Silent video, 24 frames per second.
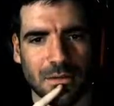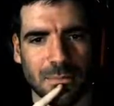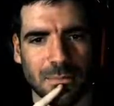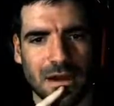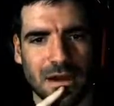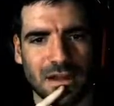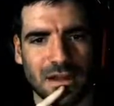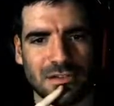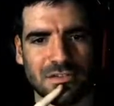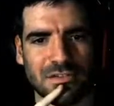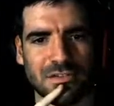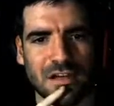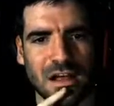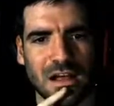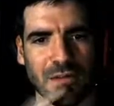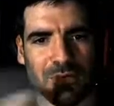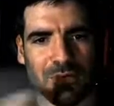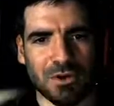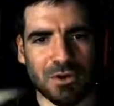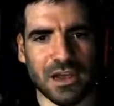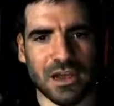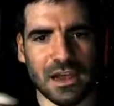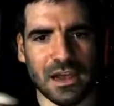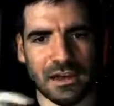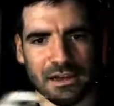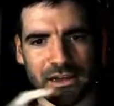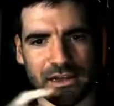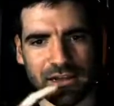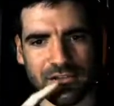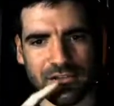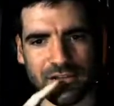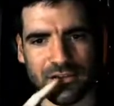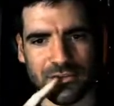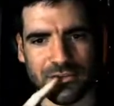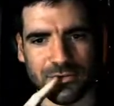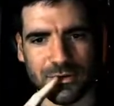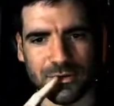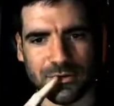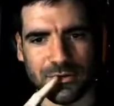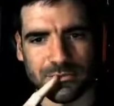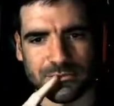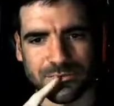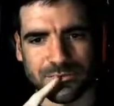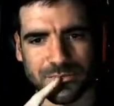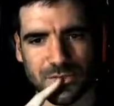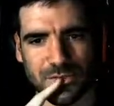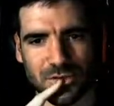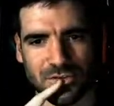balance that by getting a hit in as well,
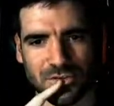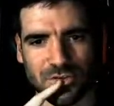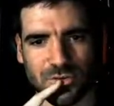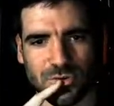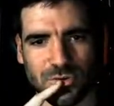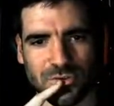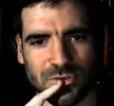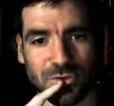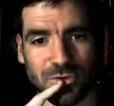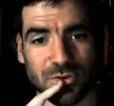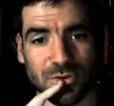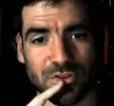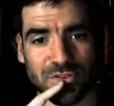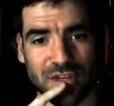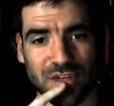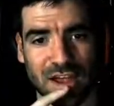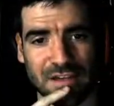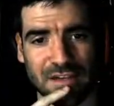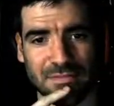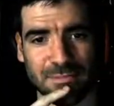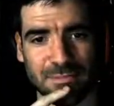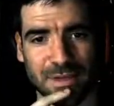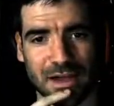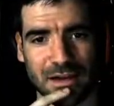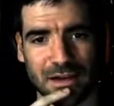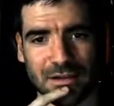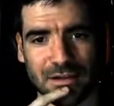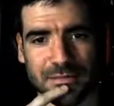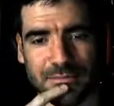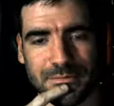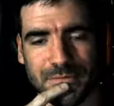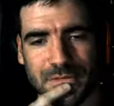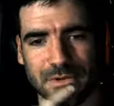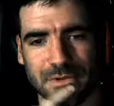because he was an unsafe pallet.